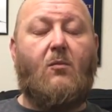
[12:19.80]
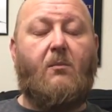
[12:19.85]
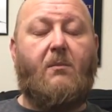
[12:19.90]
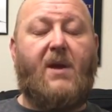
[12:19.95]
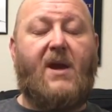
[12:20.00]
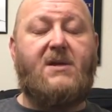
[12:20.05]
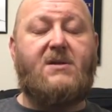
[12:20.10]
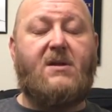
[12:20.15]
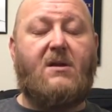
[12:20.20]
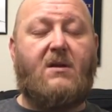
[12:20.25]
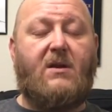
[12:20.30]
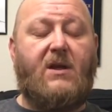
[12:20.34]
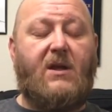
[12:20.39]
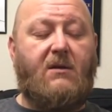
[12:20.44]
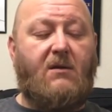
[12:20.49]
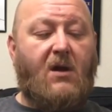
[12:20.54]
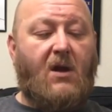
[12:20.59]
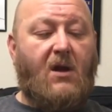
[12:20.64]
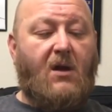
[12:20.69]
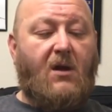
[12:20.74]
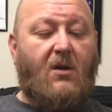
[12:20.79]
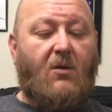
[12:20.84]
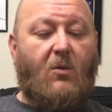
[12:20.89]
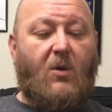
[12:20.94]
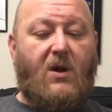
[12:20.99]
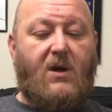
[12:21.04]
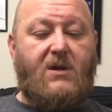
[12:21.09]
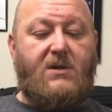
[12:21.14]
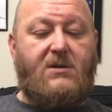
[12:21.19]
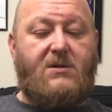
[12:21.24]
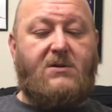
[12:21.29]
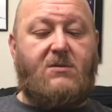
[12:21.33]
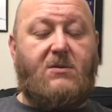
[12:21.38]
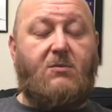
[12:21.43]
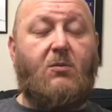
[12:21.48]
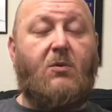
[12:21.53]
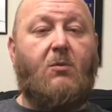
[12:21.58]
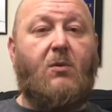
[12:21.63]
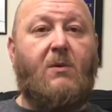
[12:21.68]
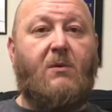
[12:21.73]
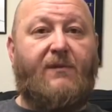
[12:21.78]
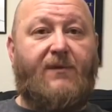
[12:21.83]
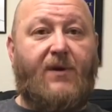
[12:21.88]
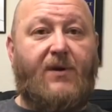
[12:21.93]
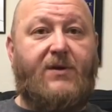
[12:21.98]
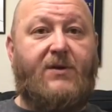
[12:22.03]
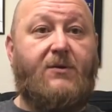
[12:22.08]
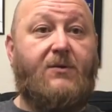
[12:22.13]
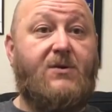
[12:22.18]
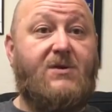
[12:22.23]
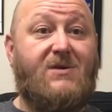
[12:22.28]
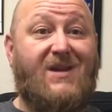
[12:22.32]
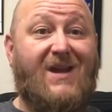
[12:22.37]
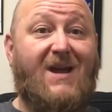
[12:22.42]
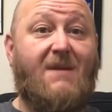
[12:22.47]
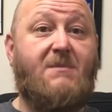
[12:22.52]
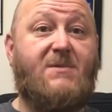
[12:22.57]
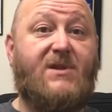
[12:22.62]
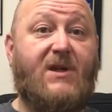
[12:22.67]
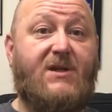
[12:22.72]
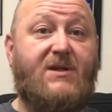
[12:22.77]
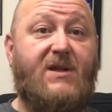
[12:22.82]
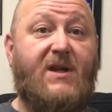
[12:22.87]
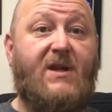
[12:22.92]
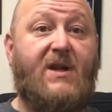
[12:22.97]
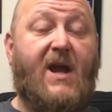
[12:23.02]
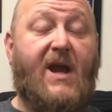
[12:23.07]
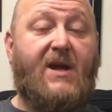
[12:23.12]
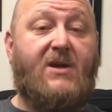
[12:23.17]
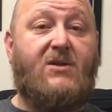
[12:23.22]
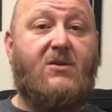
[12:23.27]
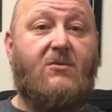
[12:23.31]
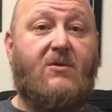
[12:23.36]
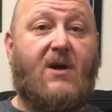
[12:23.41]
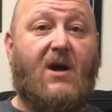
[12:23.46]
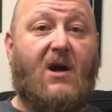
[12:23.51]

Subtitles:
basically was what we refer to as the M16A2